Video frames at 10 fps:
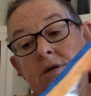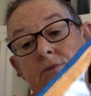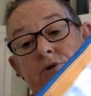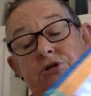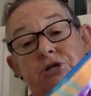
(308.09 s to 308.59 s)

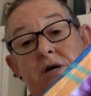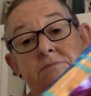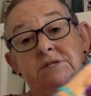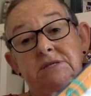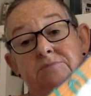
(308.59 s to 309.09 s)
which
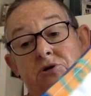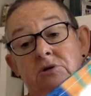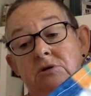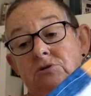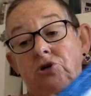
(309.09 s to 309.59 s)
comes as my
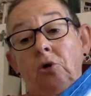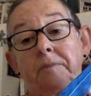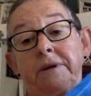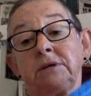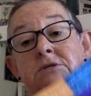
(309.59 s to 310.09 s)
top
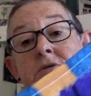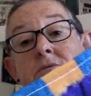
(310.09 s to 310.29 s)
bit